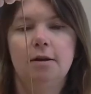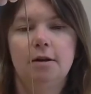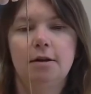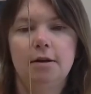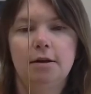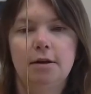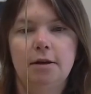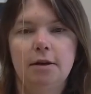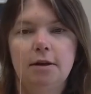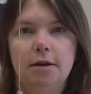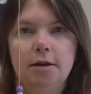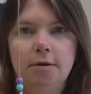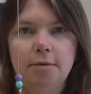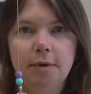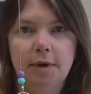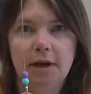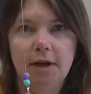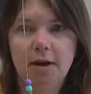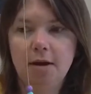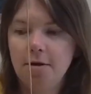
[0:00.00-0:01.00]
Here we
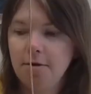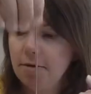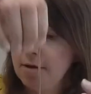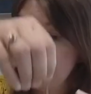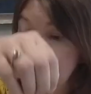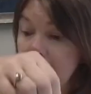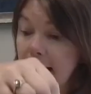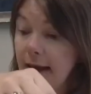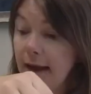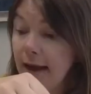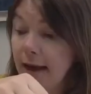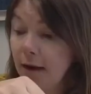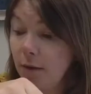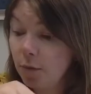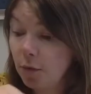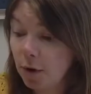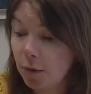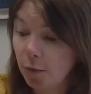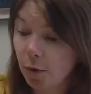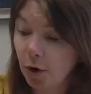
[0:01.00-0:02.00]
go. And
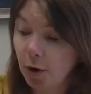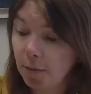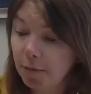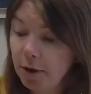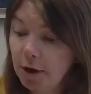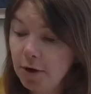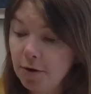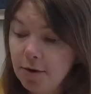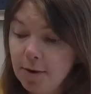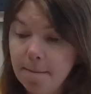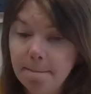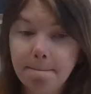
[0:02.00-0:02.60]
1 more blue.